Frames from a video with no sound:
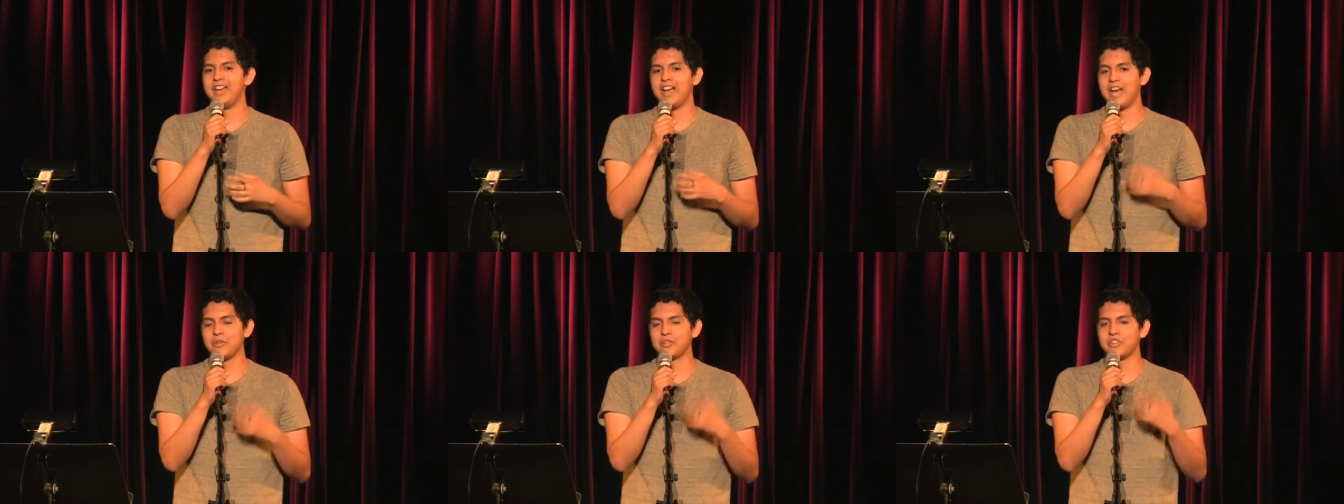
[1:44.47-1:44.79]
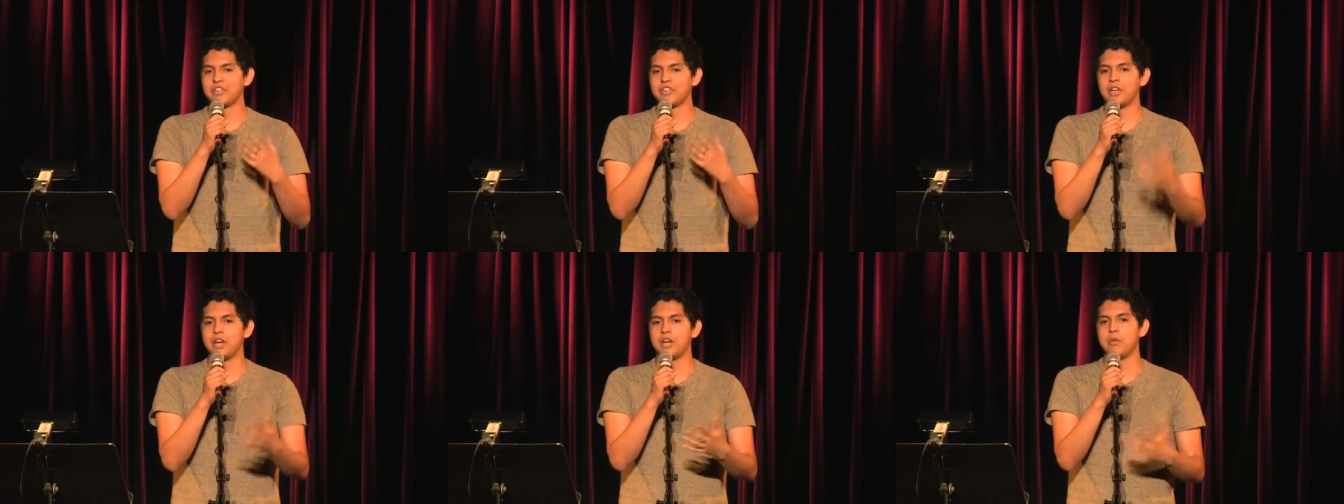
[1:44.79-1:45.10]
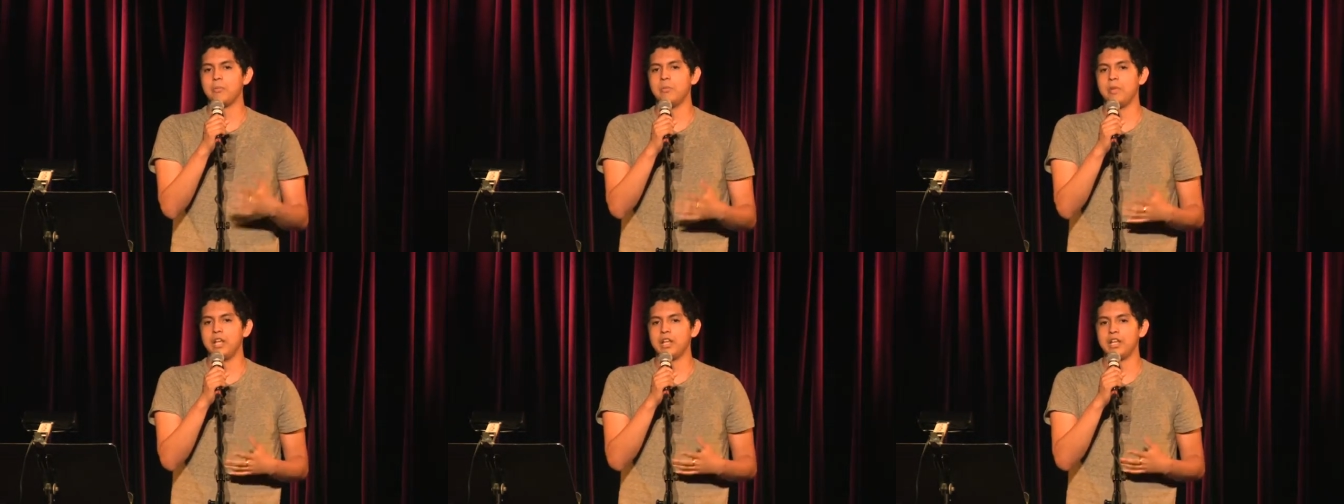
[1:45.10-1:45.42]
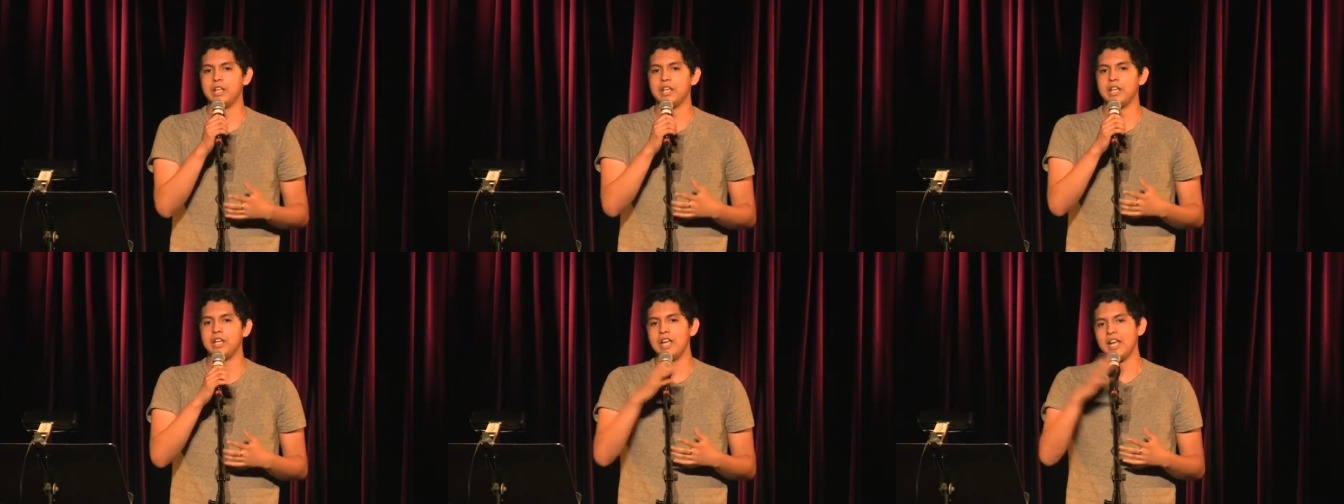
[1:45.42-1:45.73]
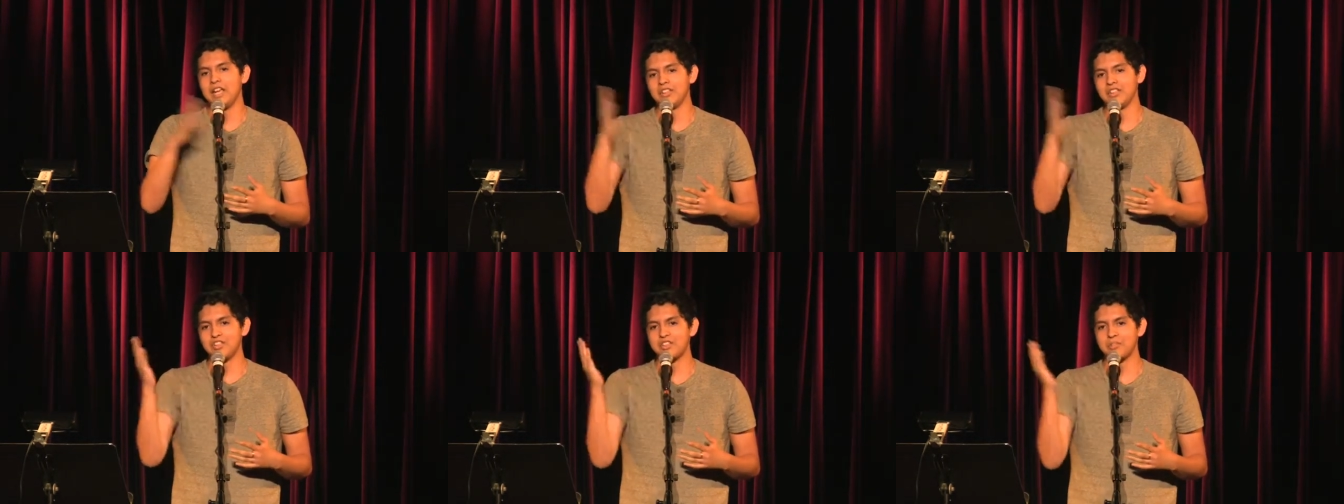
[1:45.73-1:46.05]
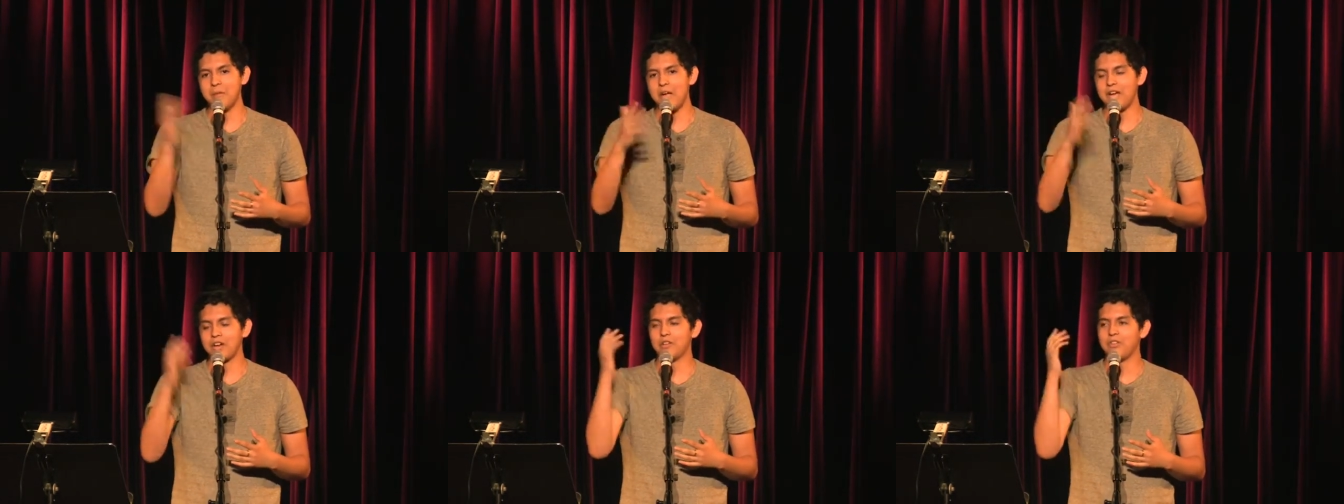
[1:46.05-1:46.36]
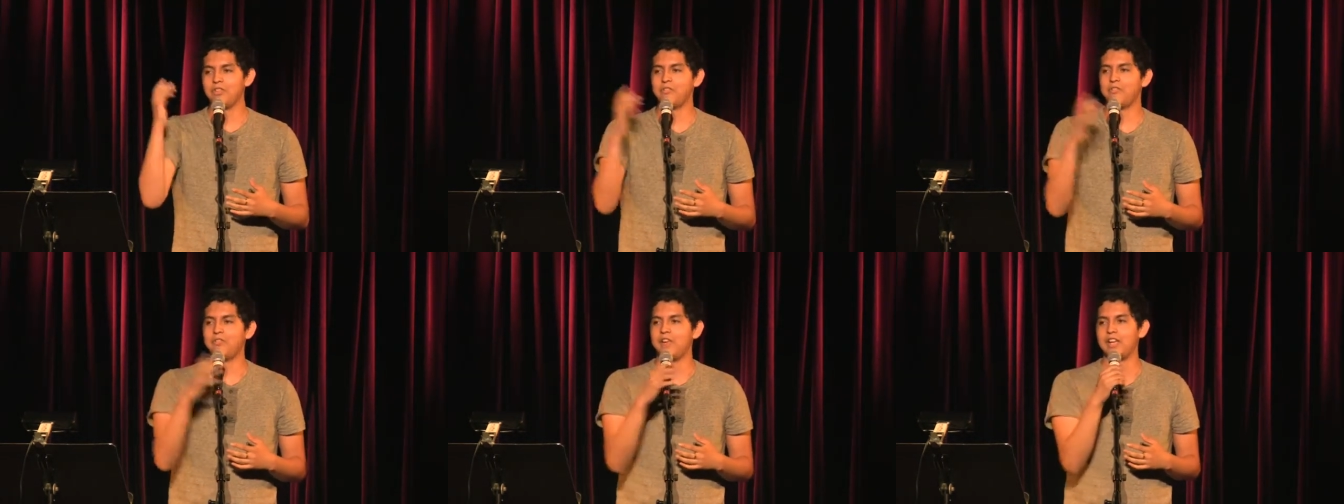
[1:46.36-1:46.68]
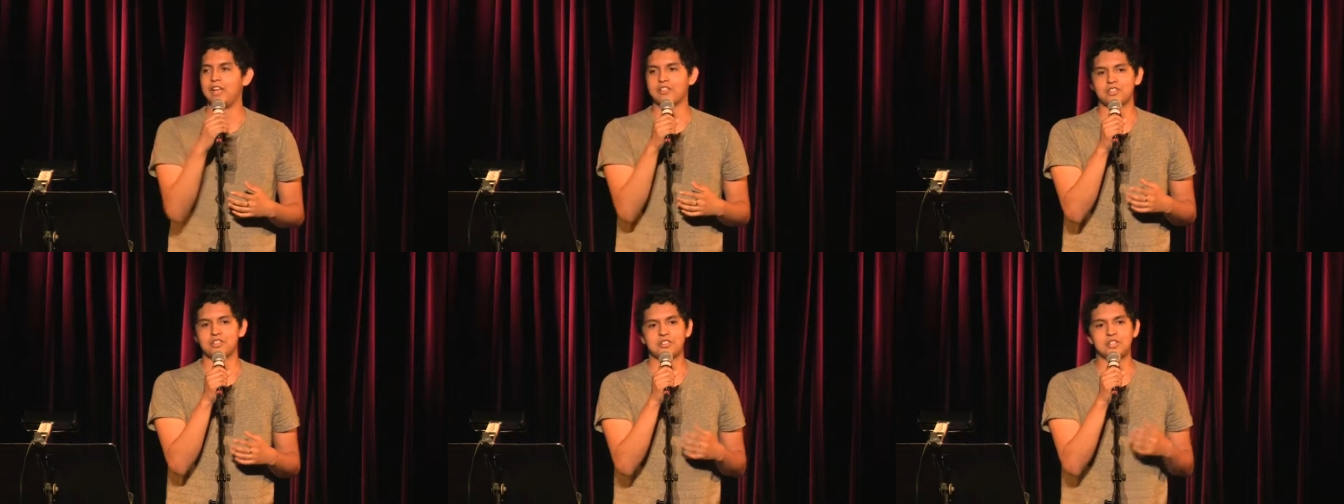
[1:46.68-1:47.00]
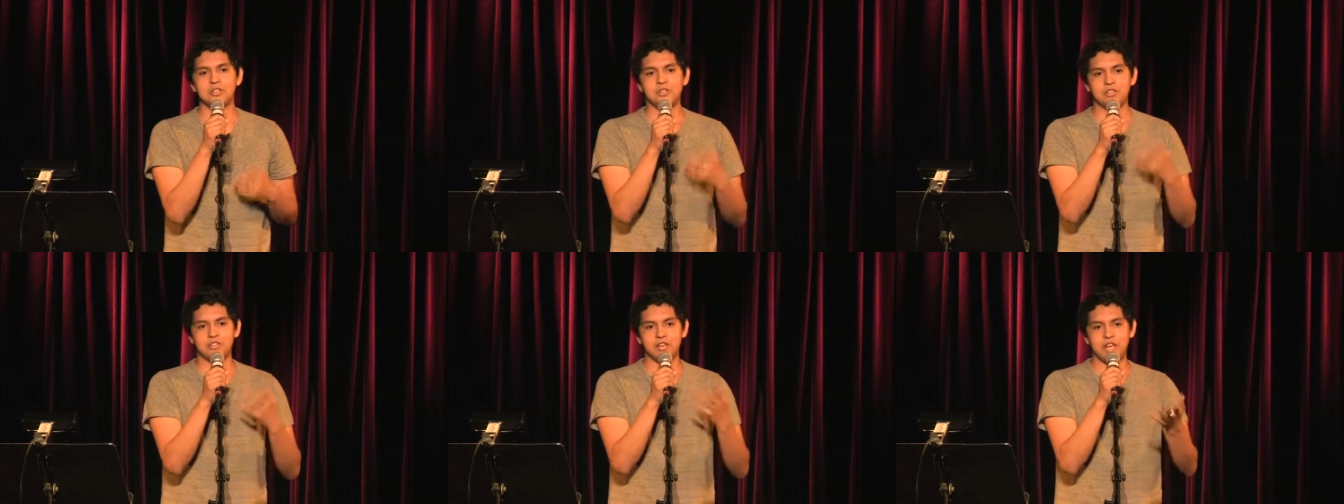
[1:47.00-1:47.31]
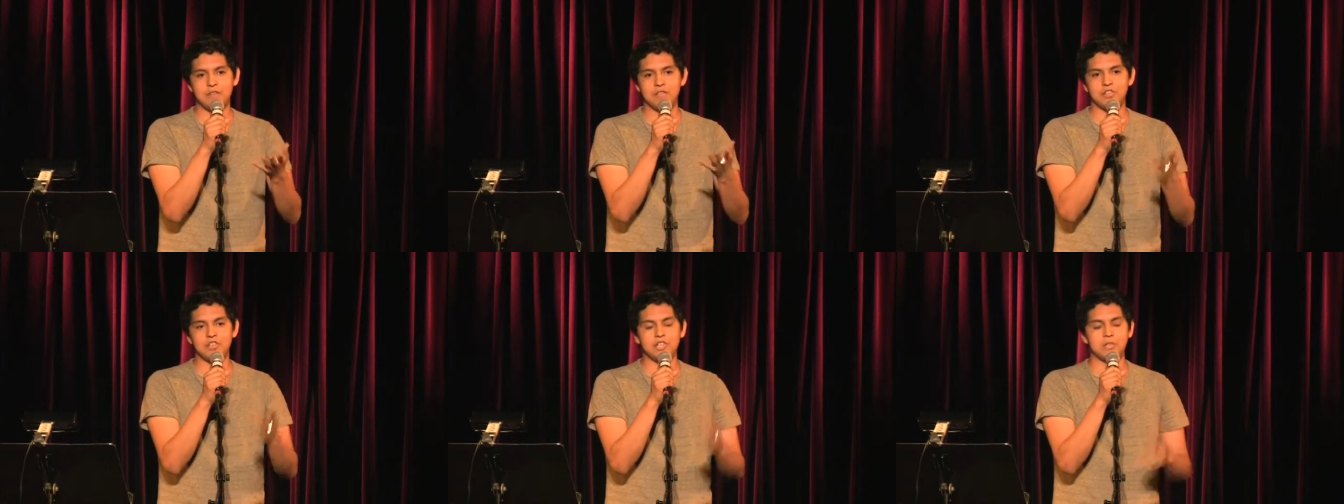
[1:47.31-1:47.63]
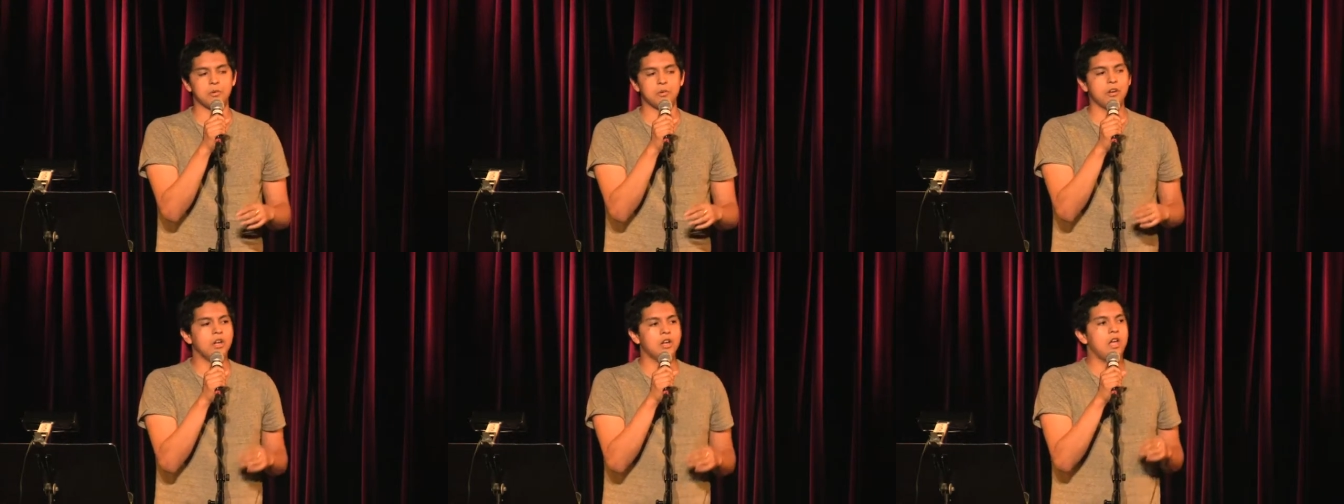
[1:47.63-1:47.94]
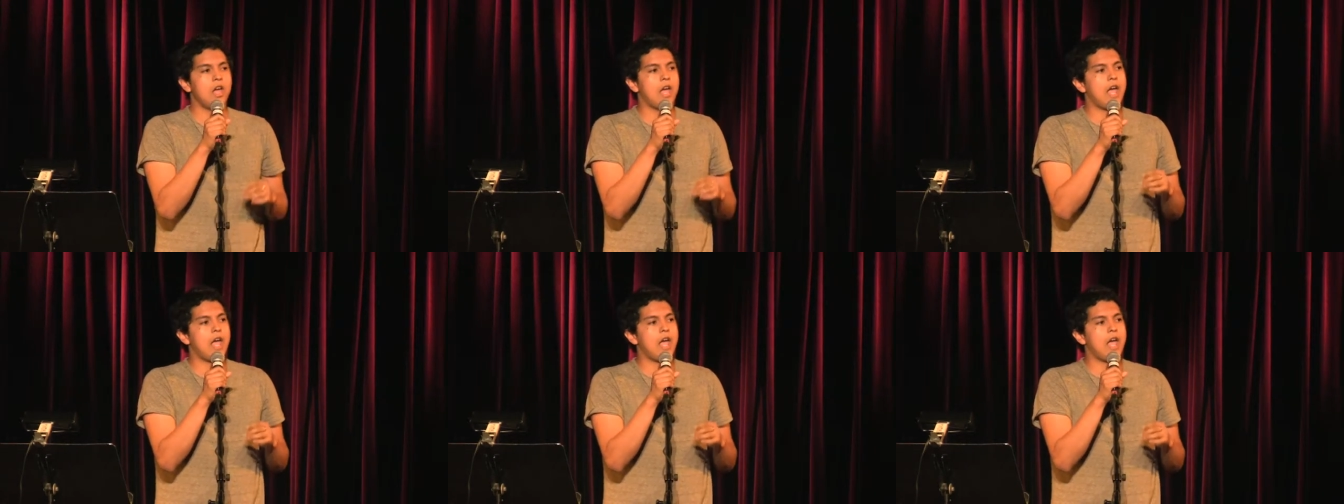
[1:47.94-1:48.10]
I would sit on her belly and smack her in the face. She was a heavy sleeper.